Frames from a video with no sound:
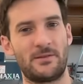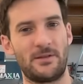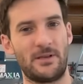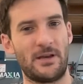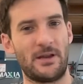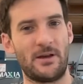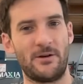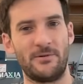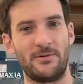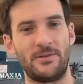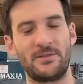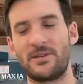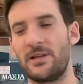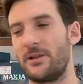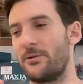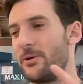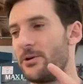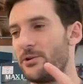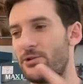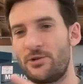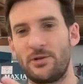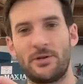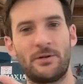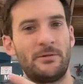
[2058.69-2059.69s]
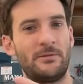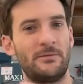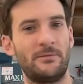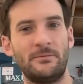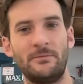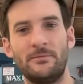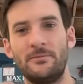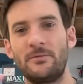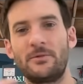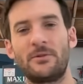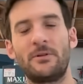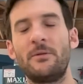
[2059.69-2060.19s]
deceleration
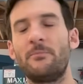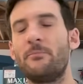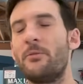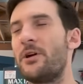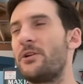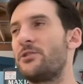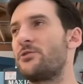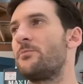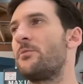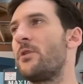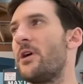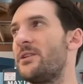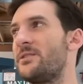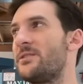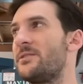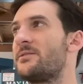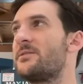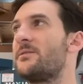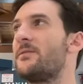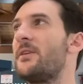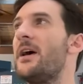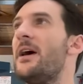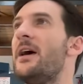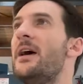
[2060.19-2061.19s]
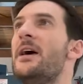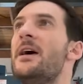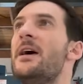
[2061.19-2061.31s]
compression process that